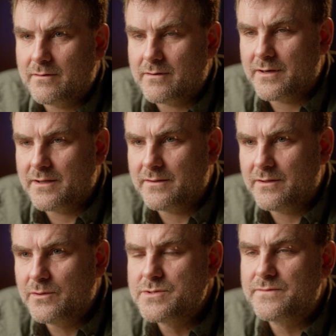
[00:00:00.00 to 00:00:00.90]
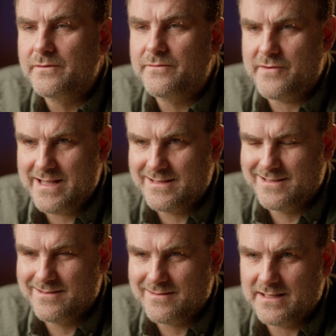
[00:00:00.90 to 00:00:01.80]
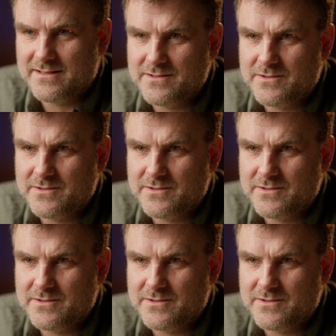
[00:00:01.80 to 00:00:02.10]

or the useful friend in the